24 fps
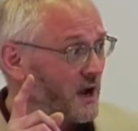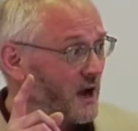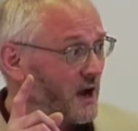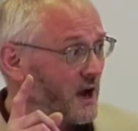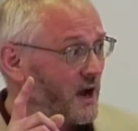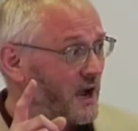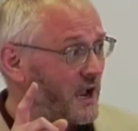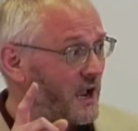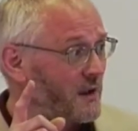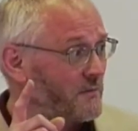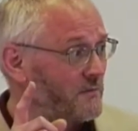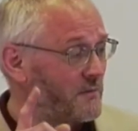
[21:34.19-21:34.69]

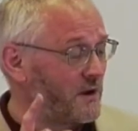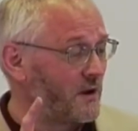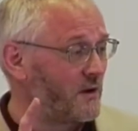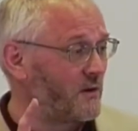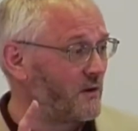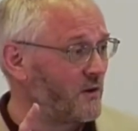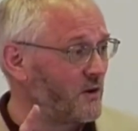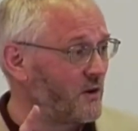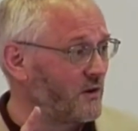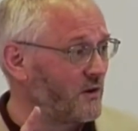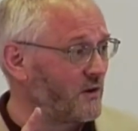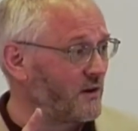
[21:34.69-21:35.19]
I am no
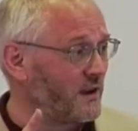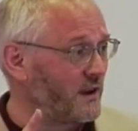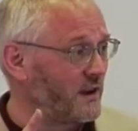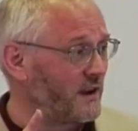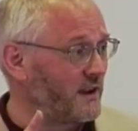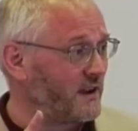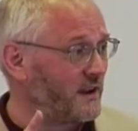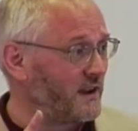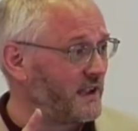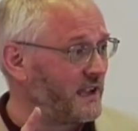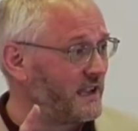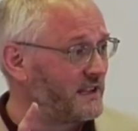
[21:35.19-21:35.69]

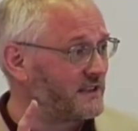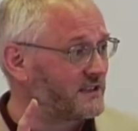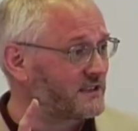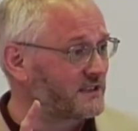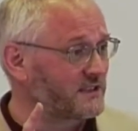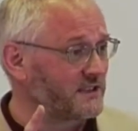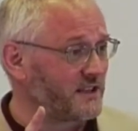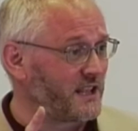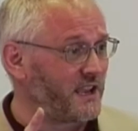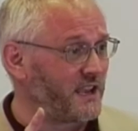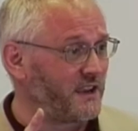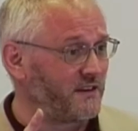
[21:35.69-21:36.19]
longer
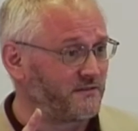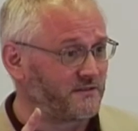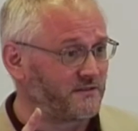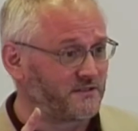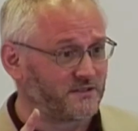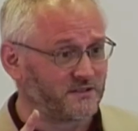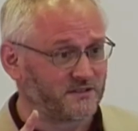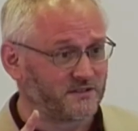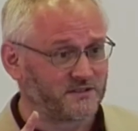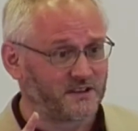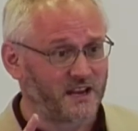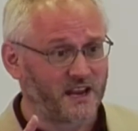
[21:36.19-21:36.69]
enslaved
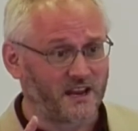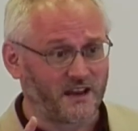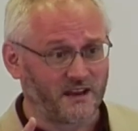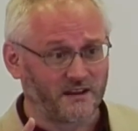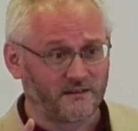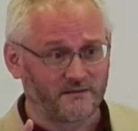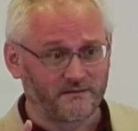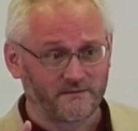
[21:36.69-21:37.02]
to sin.